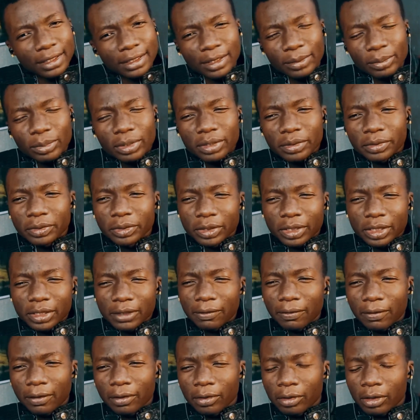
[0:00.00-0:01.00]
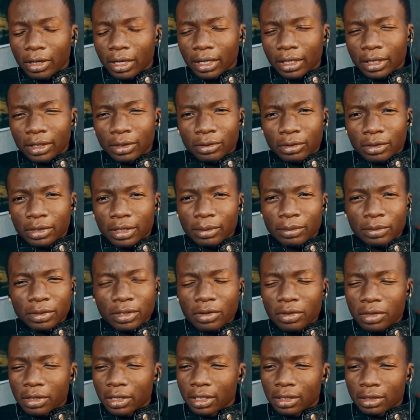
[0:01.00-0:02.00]
sometimes I just feel like, you know,
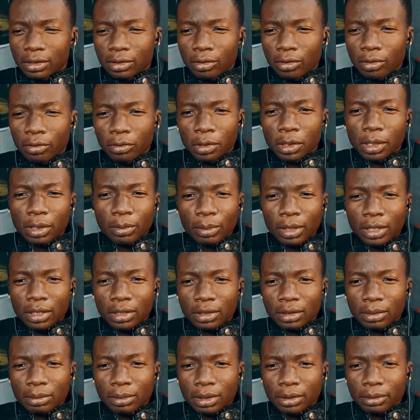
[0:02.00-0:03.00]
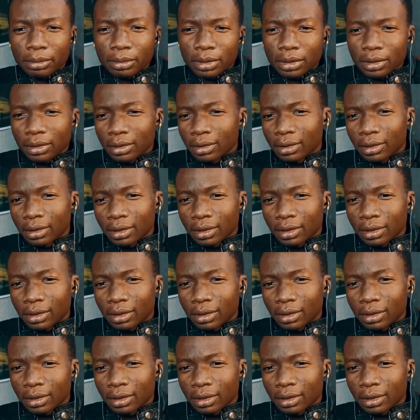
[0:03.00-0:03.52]
something is wrong with your mind sometimes.